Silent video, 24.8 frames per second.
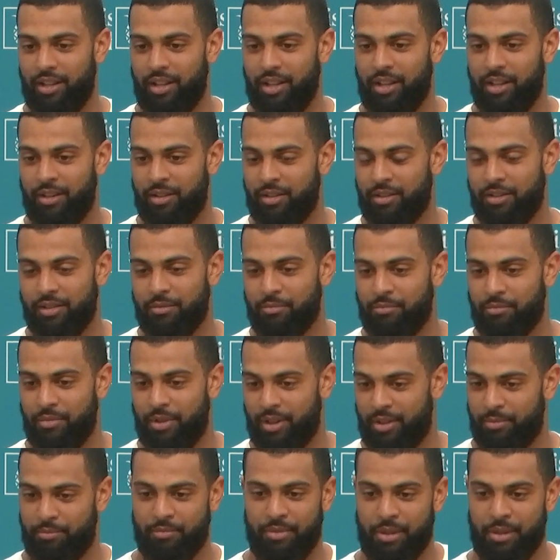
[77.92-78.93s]
in
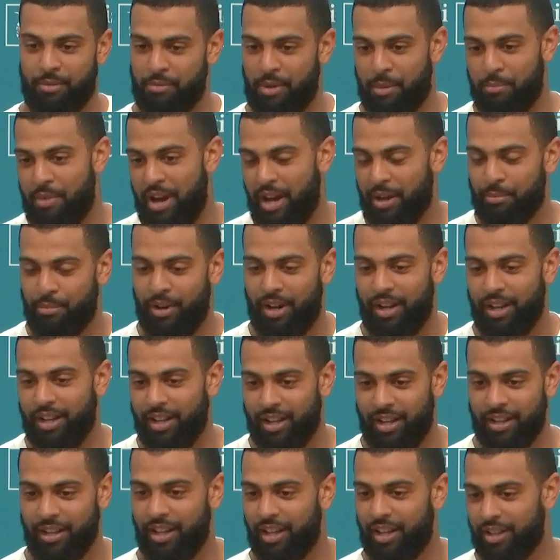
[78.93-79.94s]
my, my back
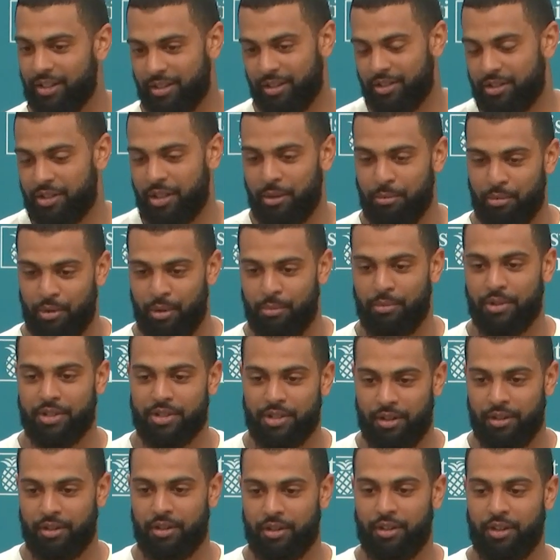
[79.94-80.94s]
pocket, I guess, or chip on my
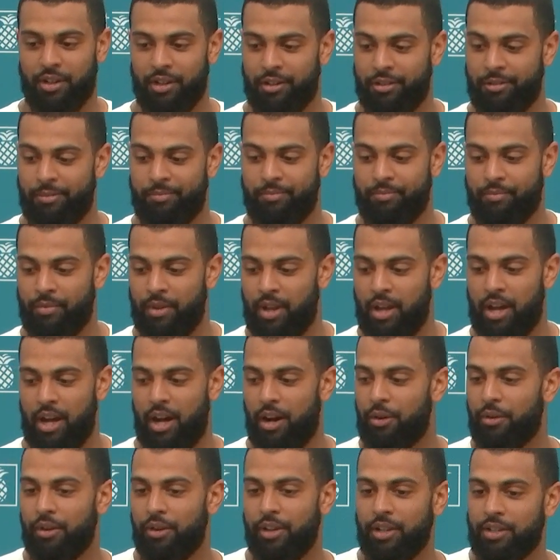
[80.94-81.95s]
shoulder. I
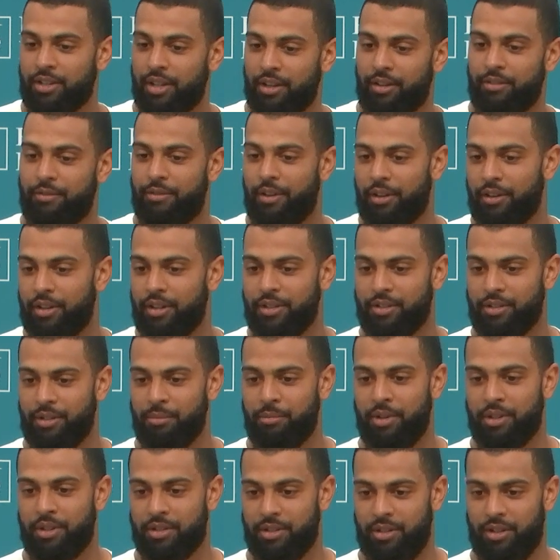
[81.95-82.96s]
don't really try to focus too
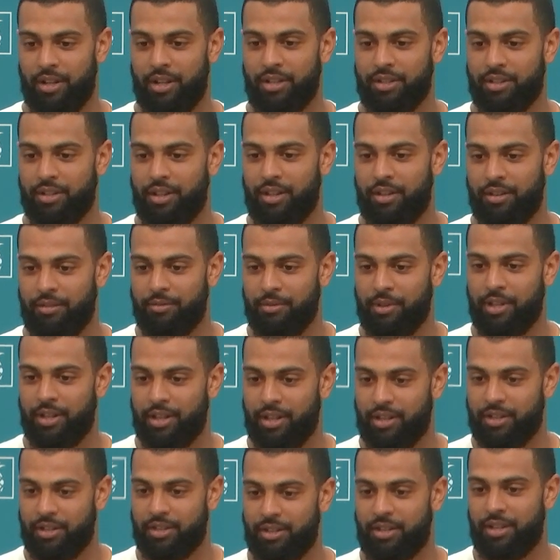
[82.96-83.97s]
much on that stuff
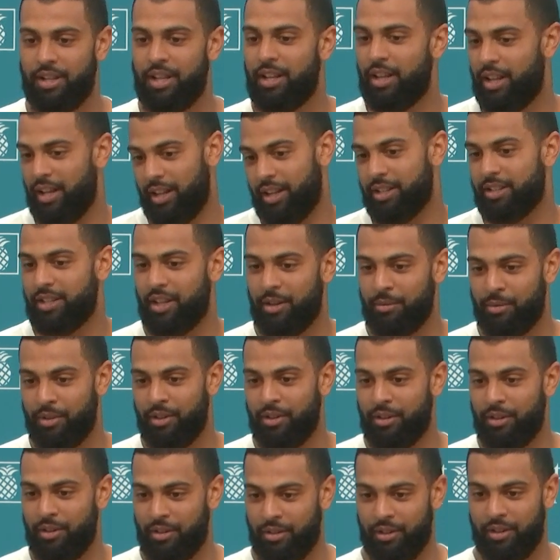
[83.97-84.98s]
because, like I said, I've
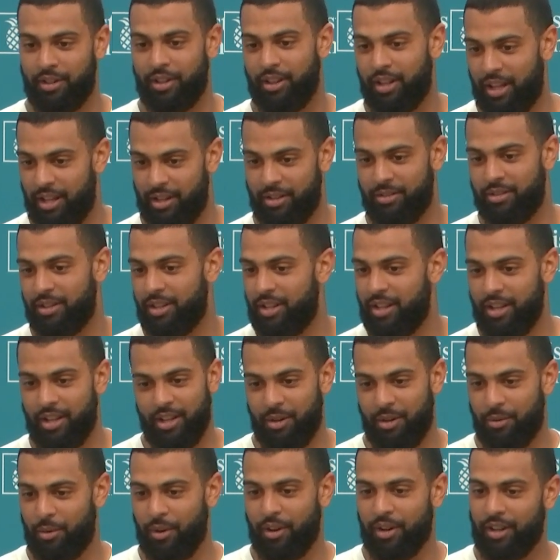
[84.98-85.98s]
been doing, like,
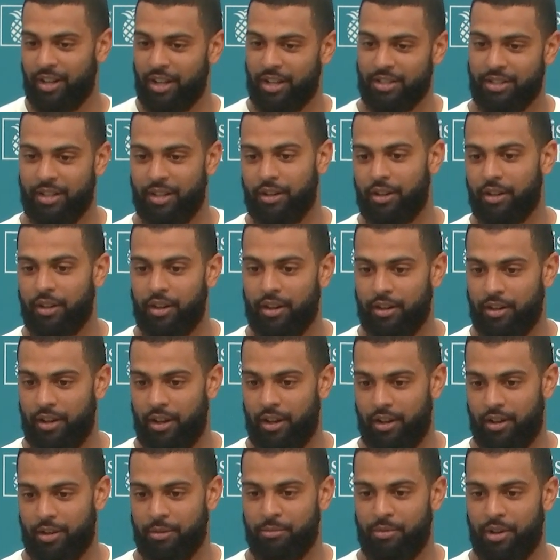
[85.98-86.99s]
working as an
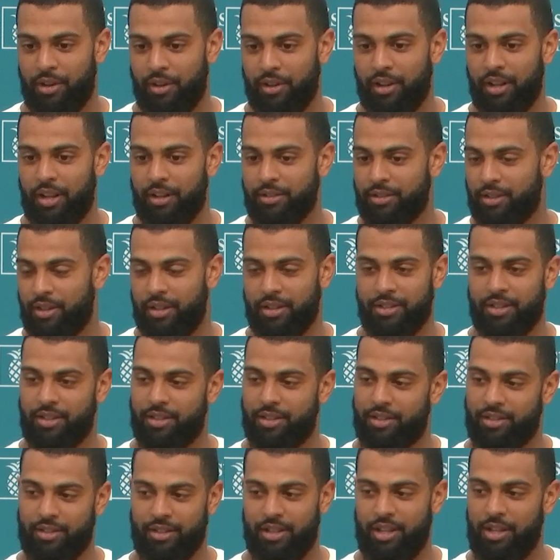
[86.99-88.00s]
underdog my whole life, so I
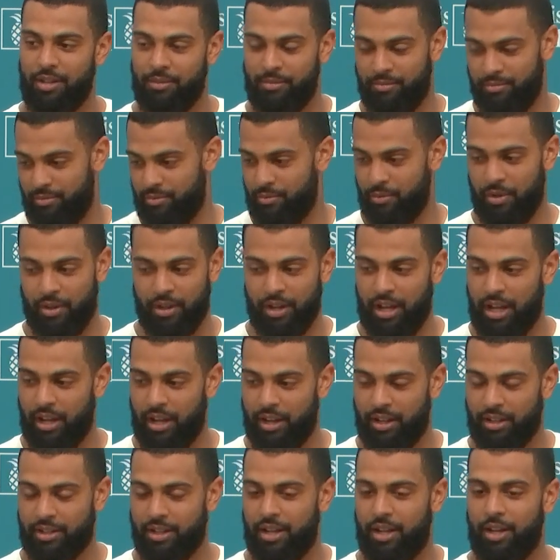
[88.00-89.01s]
just keep one day
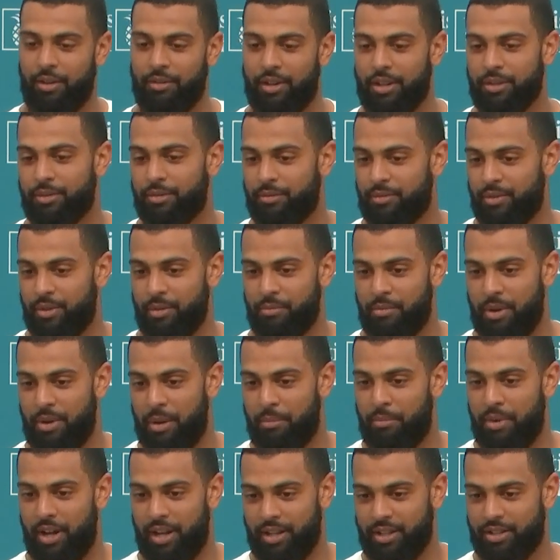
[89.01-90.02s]
at a time. That's my
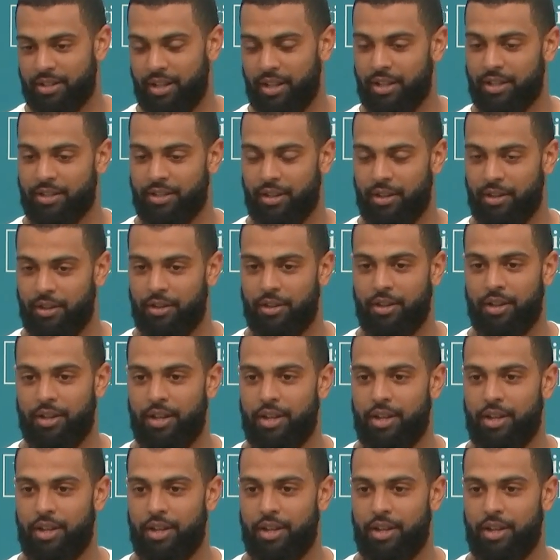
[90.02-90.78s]
mindset. So